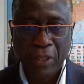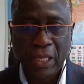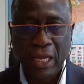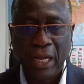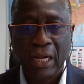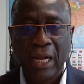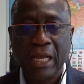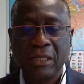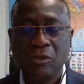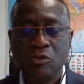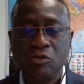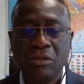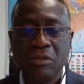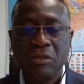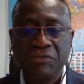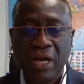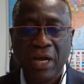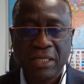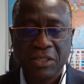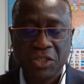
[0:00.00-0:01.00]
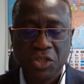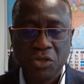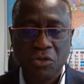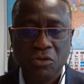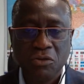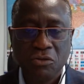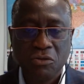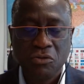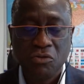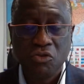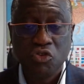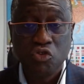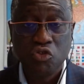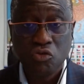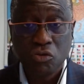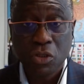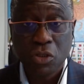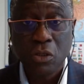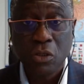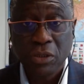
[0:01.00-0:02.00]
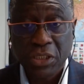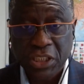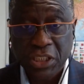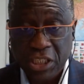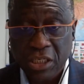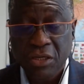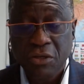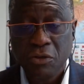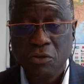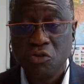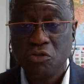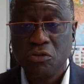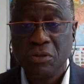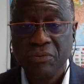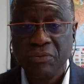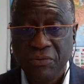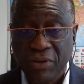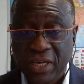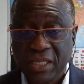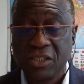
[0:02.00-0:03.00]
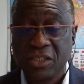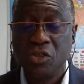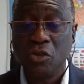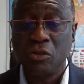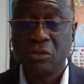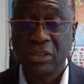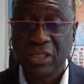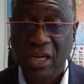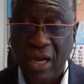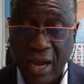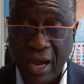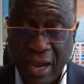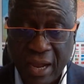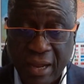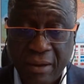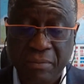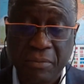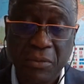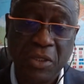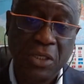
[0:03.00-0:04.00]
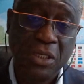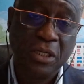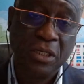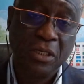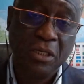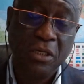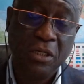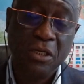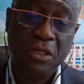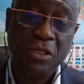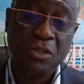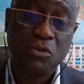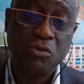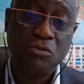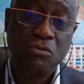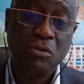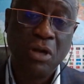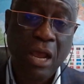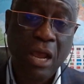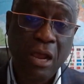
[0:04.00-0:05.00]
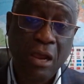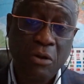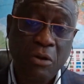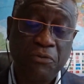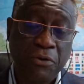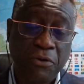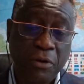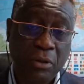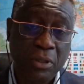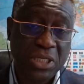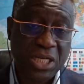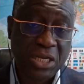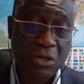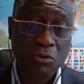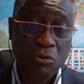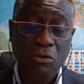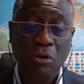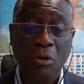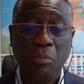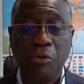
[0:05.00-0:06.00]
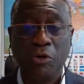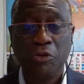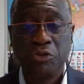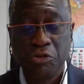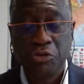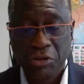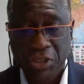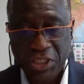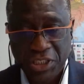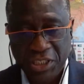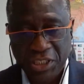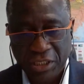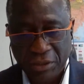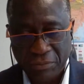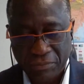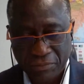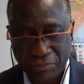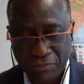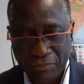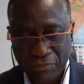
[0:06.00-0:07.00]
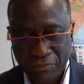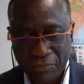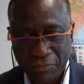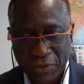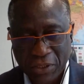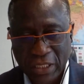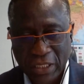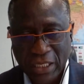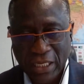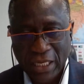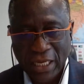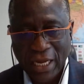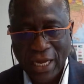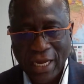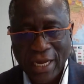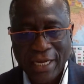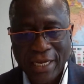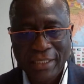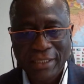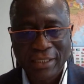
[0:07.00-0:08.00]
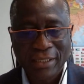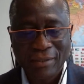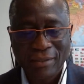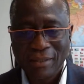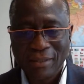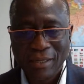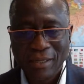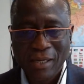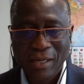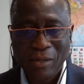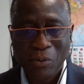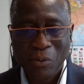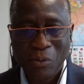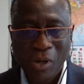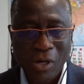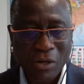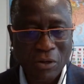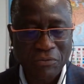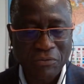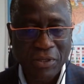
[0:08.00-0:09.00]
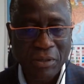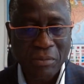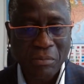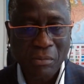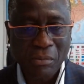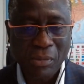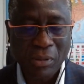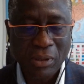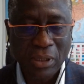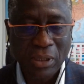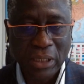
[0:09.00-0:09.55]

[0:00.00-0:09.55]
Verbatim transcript: I'd like to invite you to continue to invest your time to learn for a new opportunity. And the one of the